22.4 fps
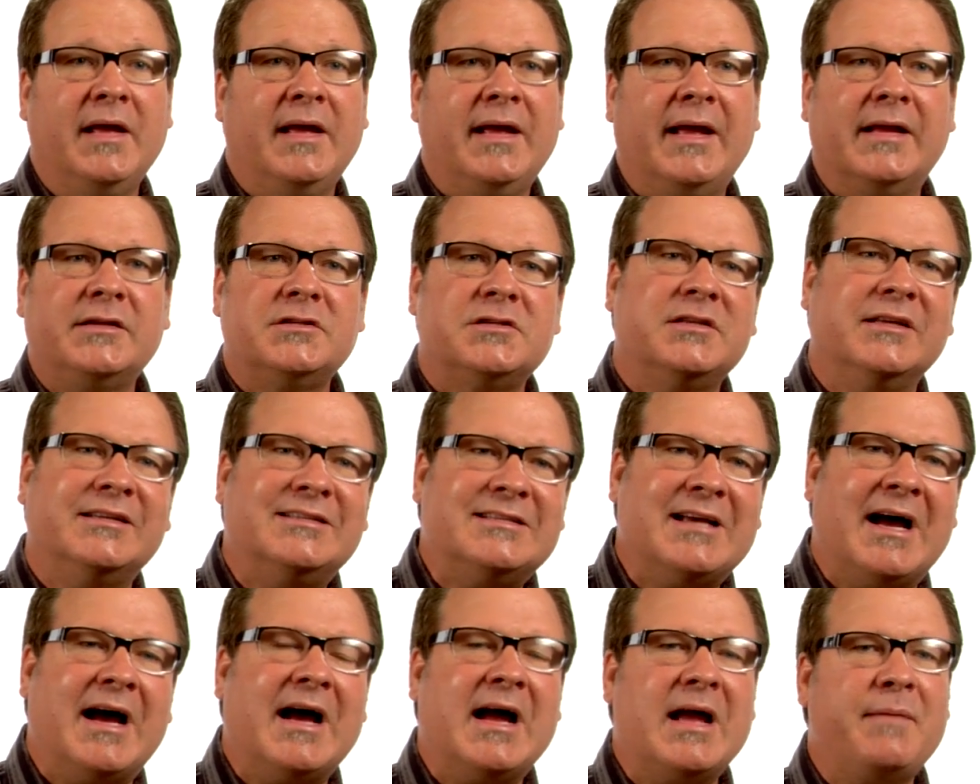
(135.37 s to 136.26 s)
It's the
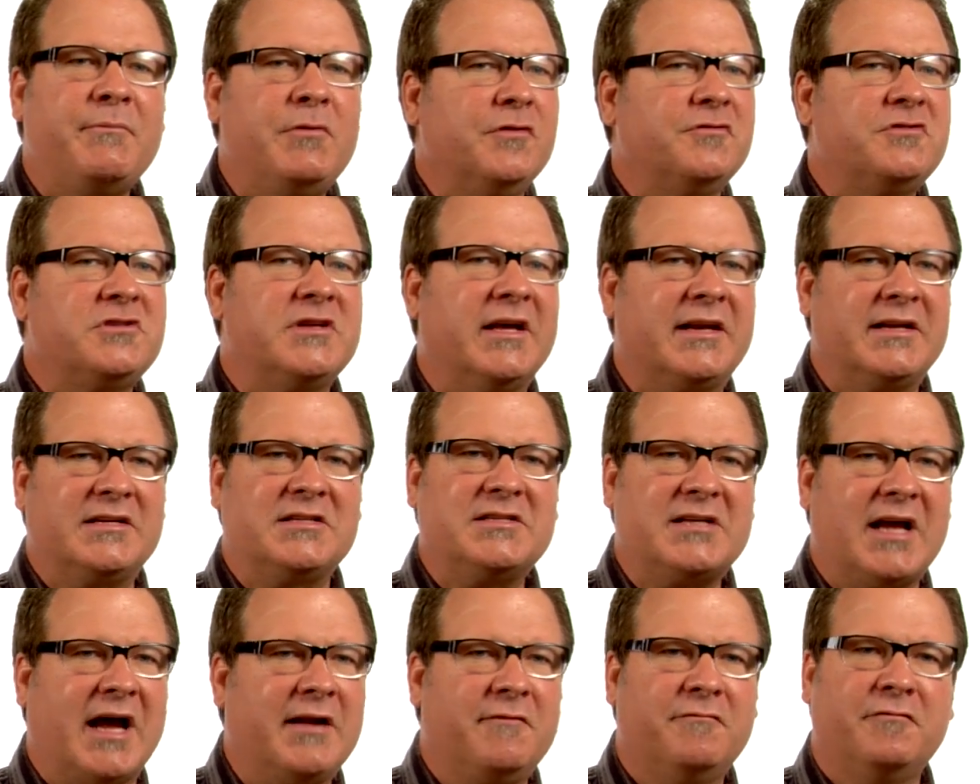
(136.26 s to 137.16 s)
time you've set
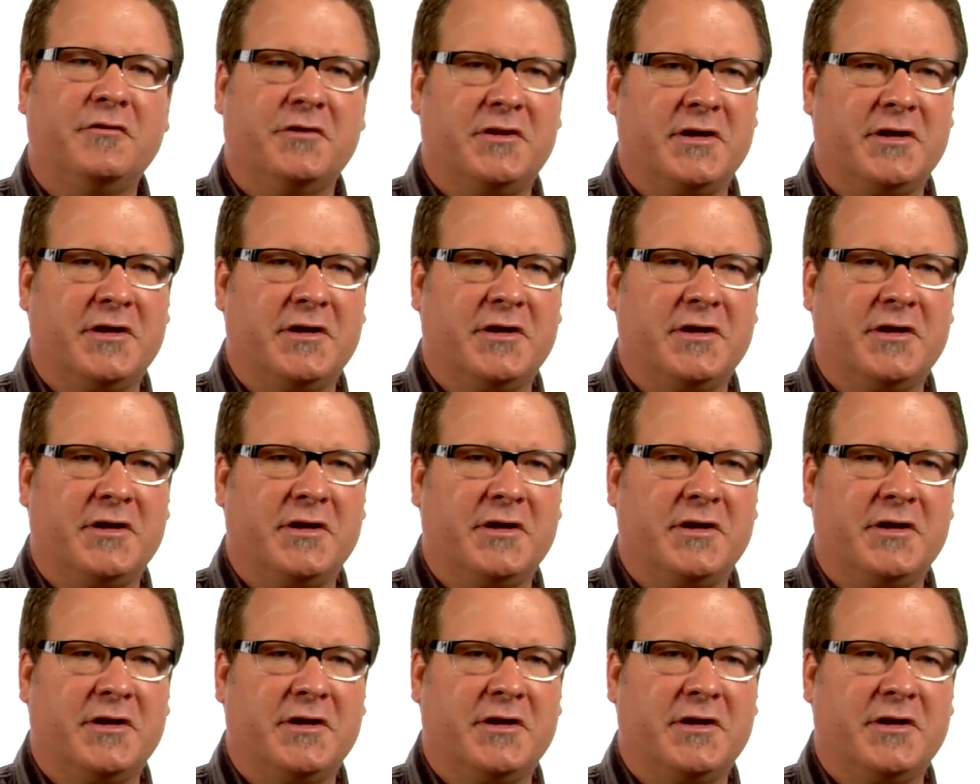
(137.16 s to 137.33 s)
aside for